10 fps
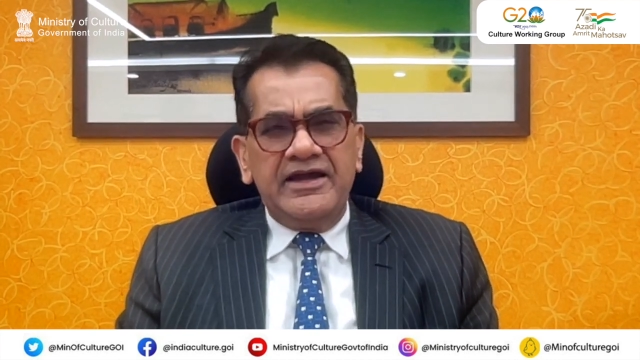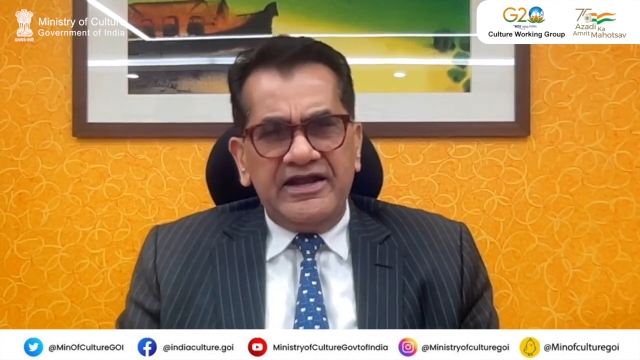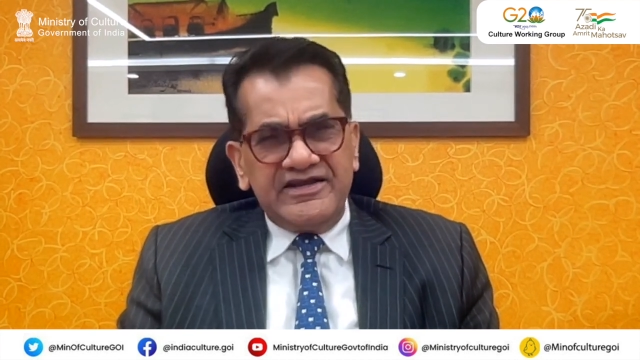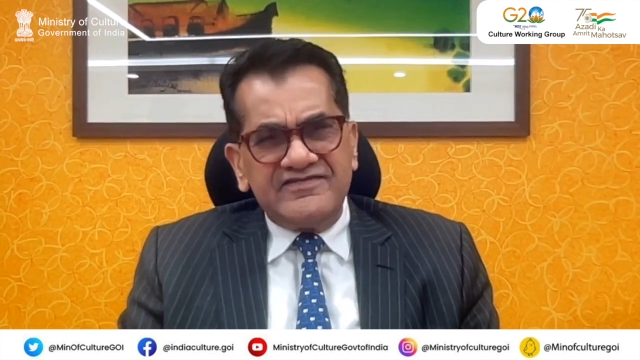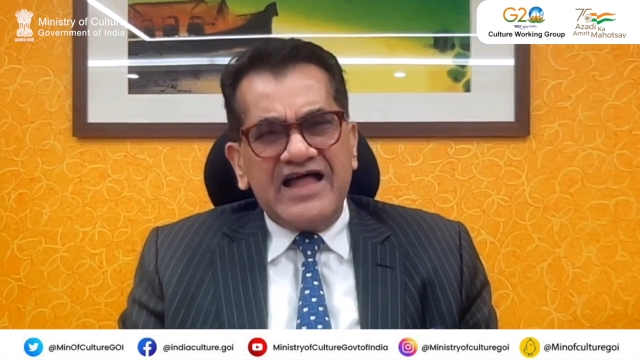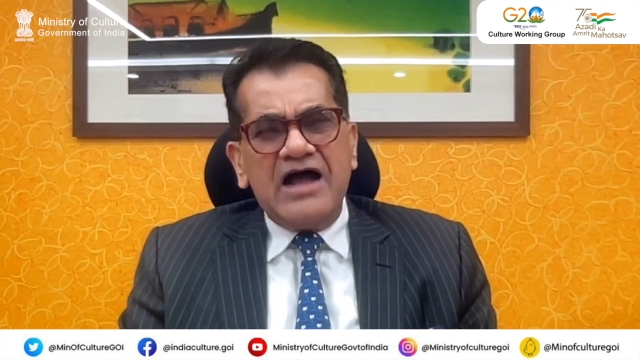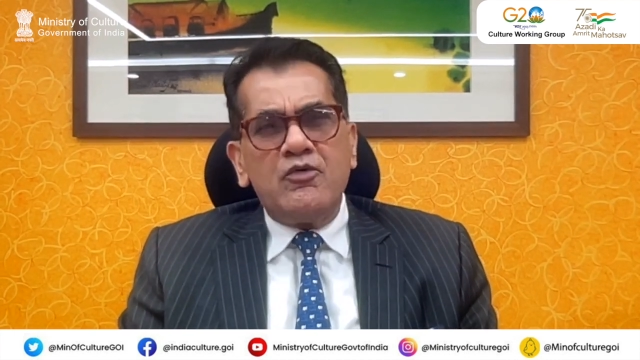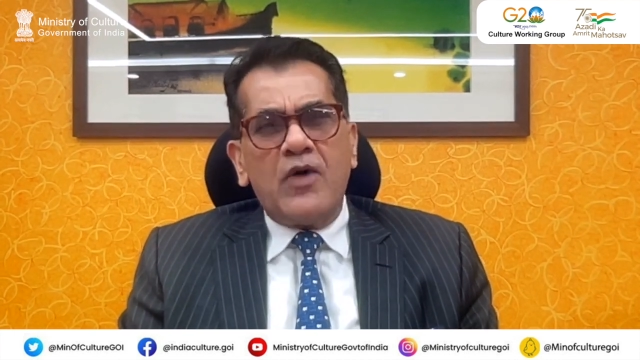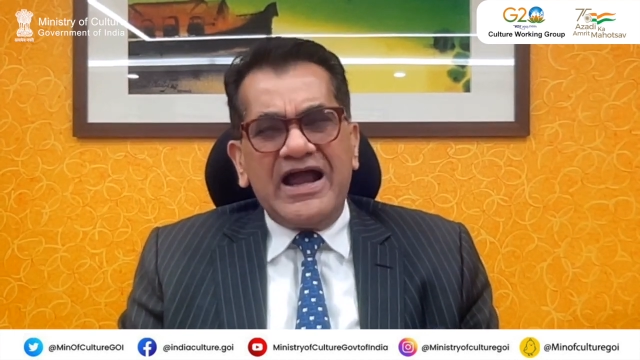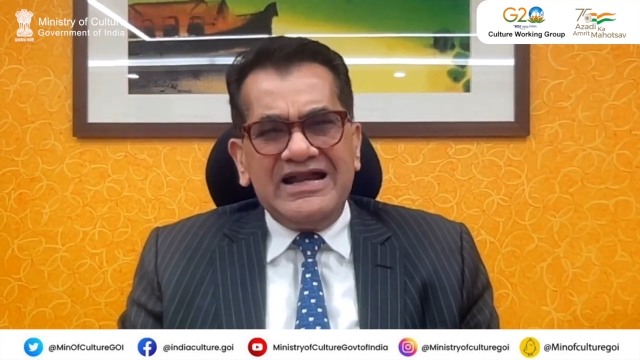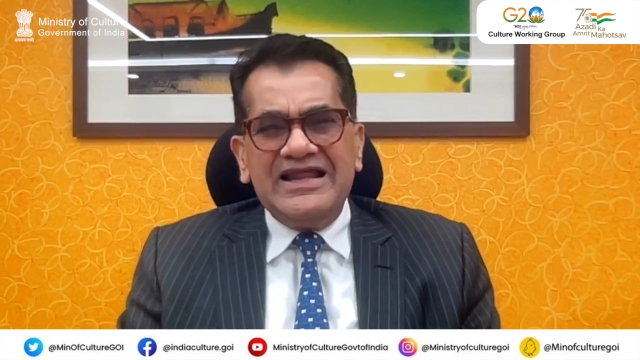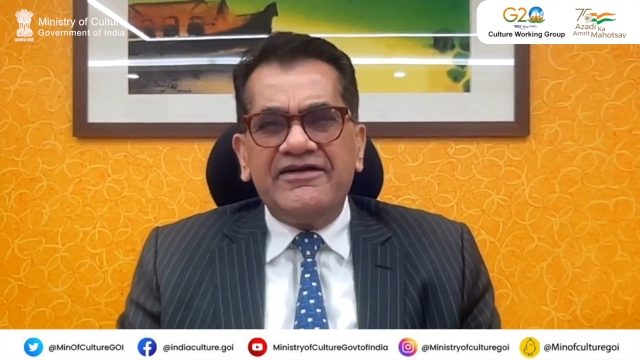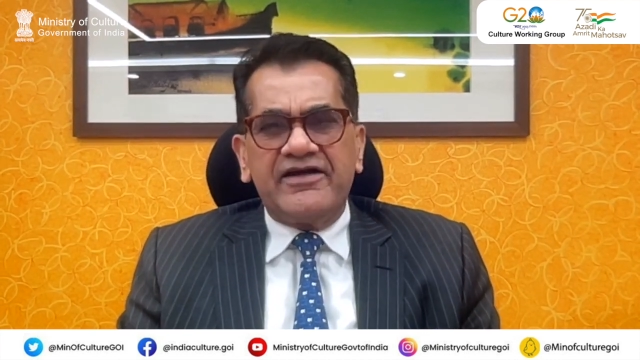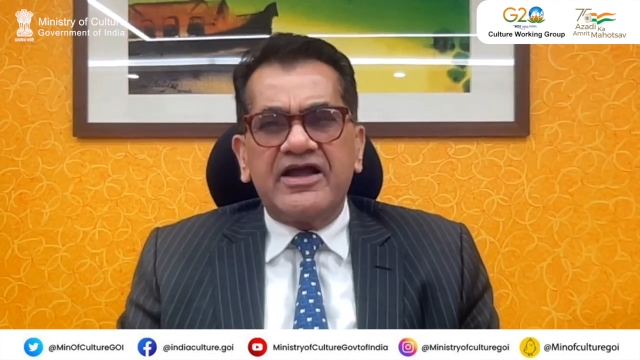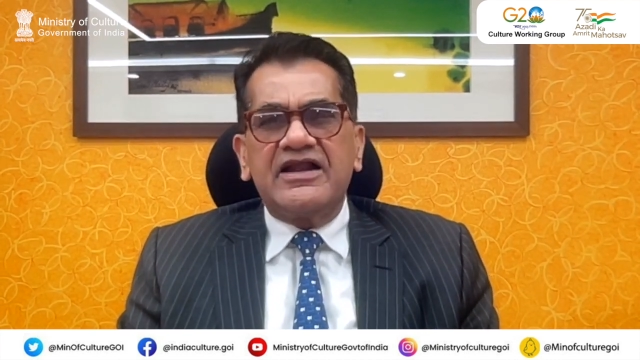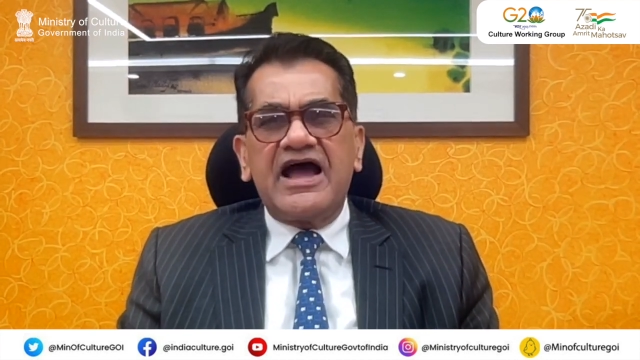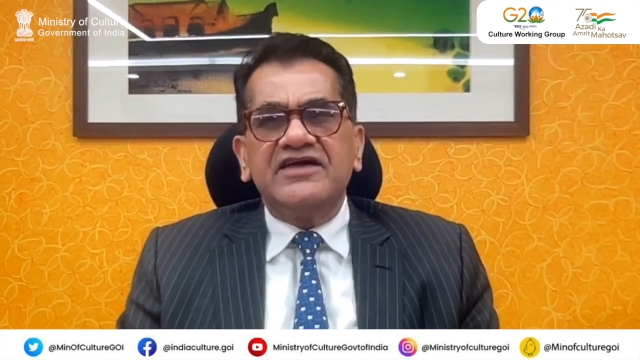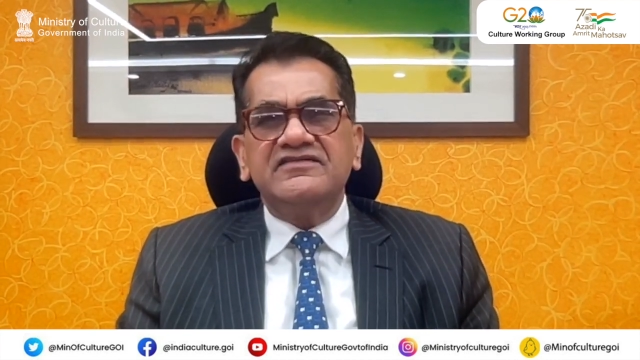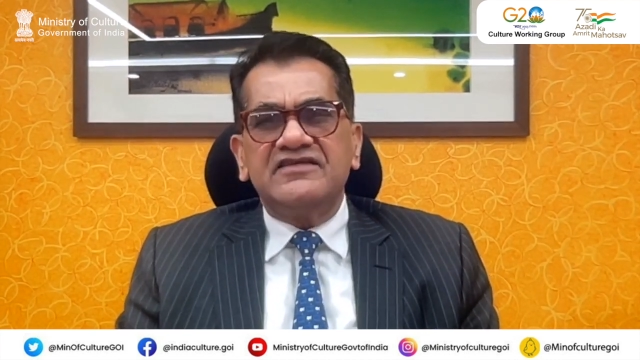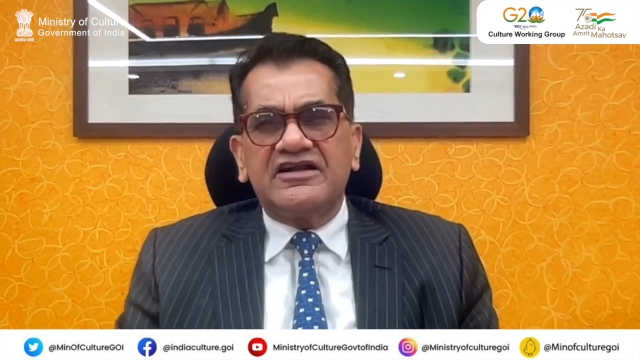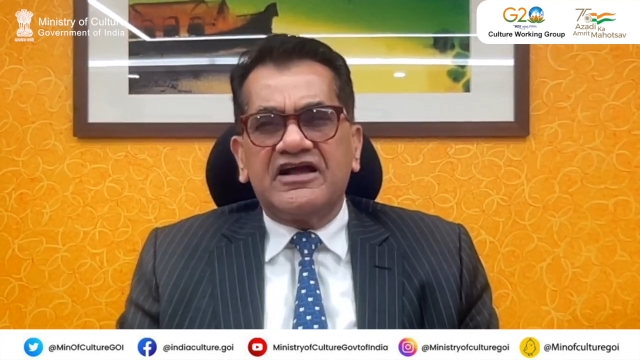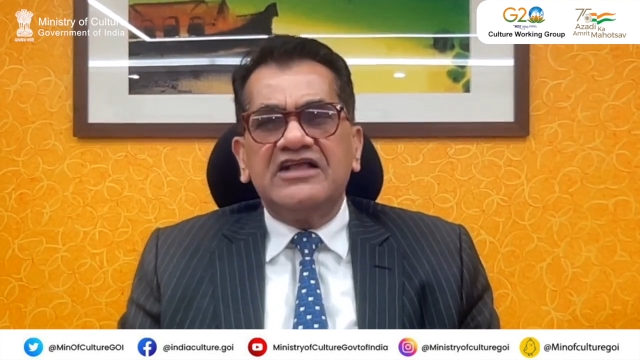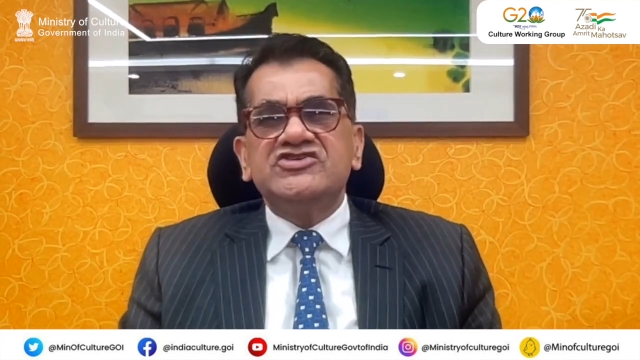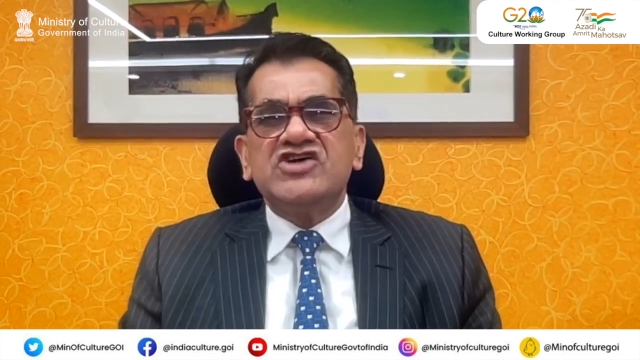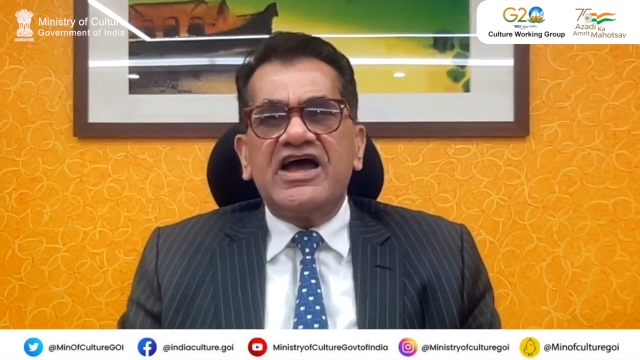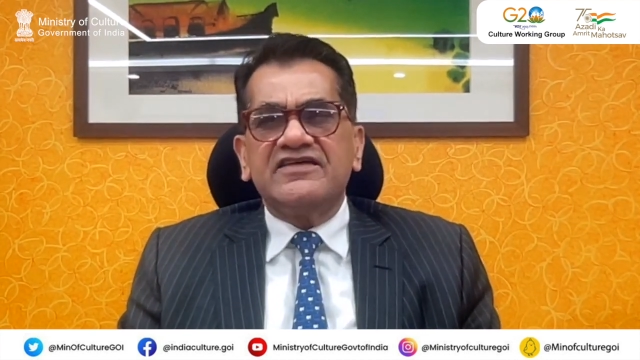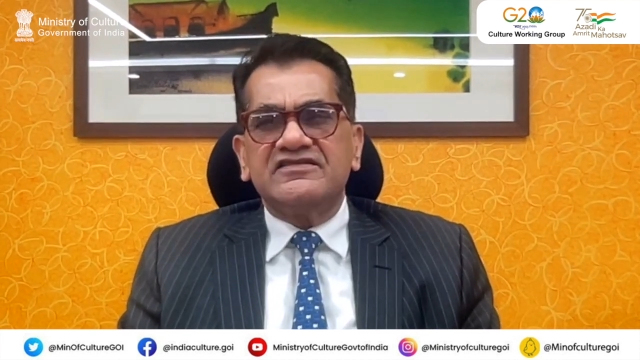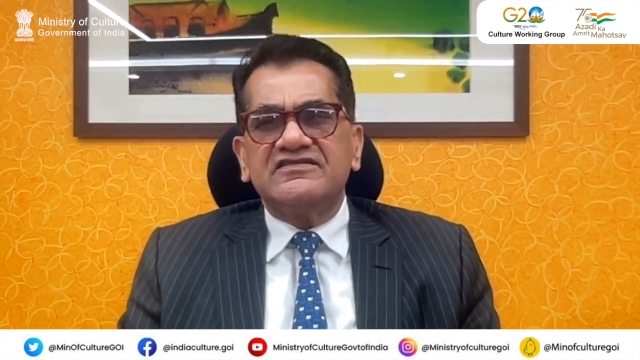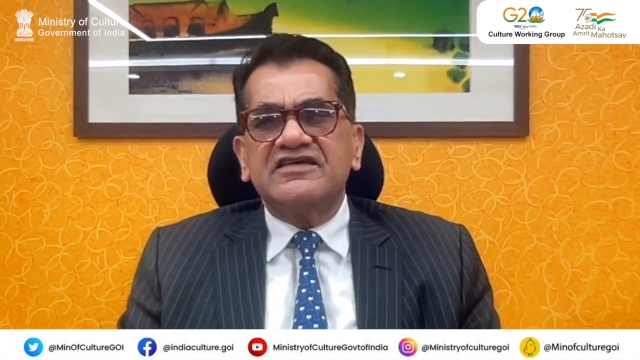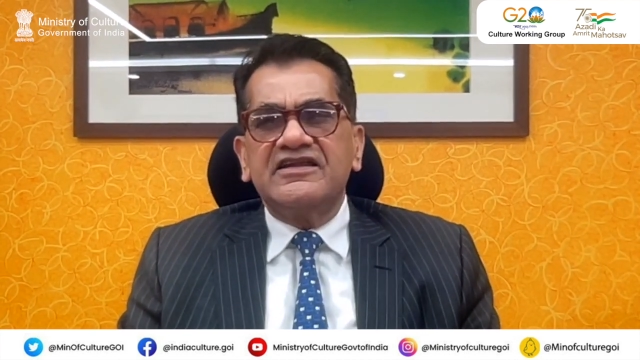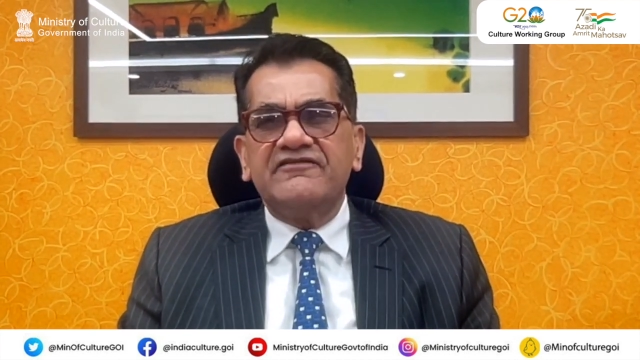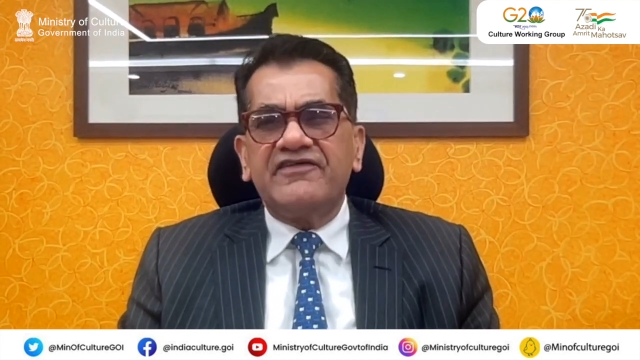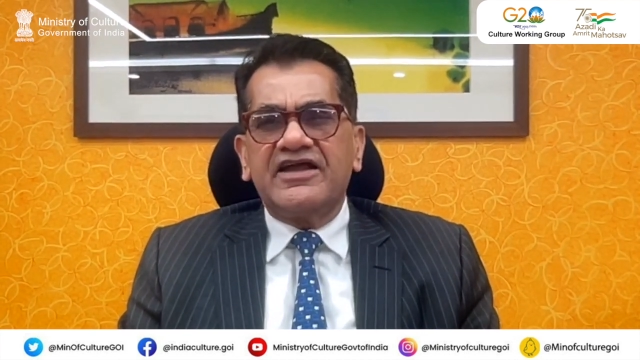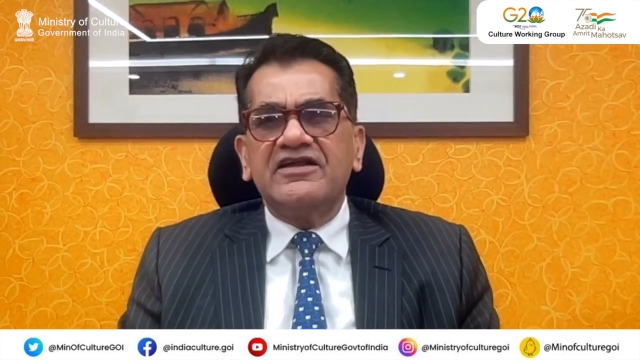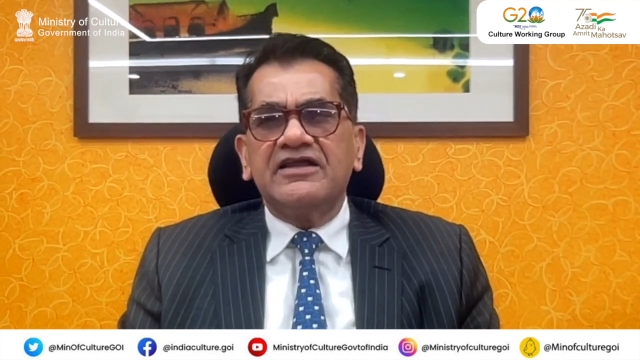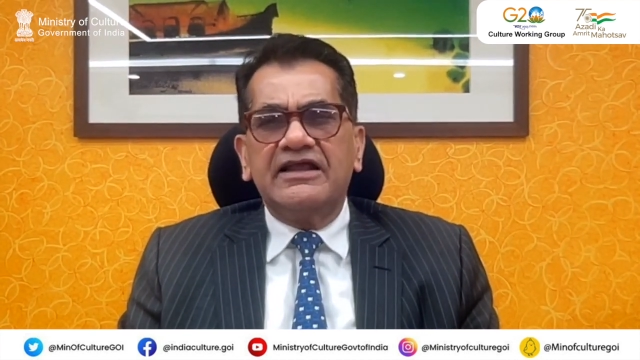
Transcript: It is now widely recognized that culture has a significant